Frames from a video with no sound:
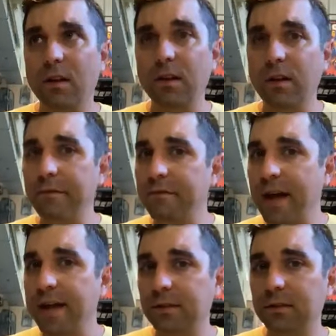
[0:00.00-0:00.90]
love
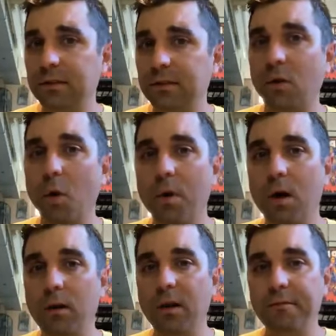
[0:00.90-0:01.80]
that
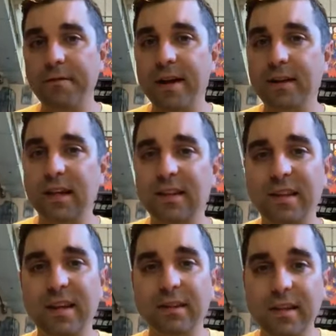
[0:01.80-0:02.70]
snowball effect. I
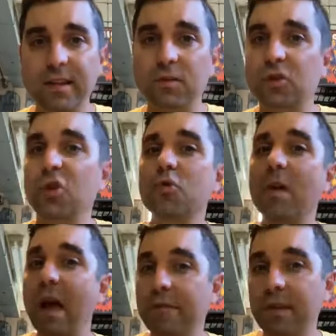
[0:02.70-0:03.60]
think it leans
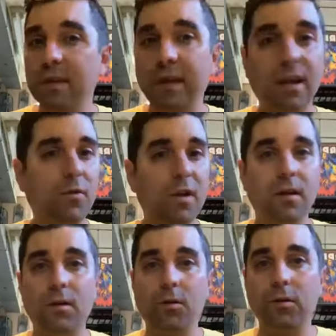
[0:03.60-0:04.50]
too heavy, like if you get
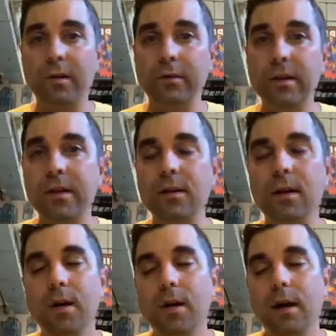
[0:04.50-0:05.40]
an early lead.
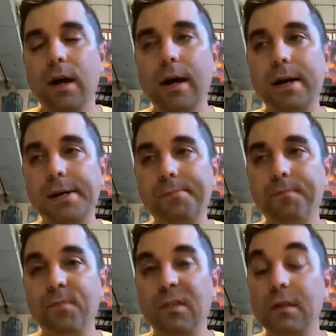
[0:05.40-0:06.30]

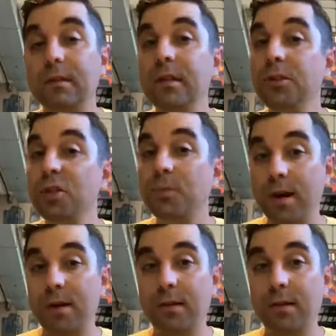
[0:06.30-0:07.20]

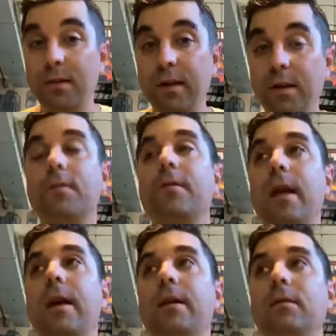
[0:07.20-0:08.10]
Digimon, on the other
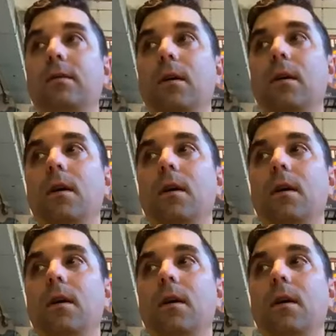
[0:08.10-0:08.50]
hand,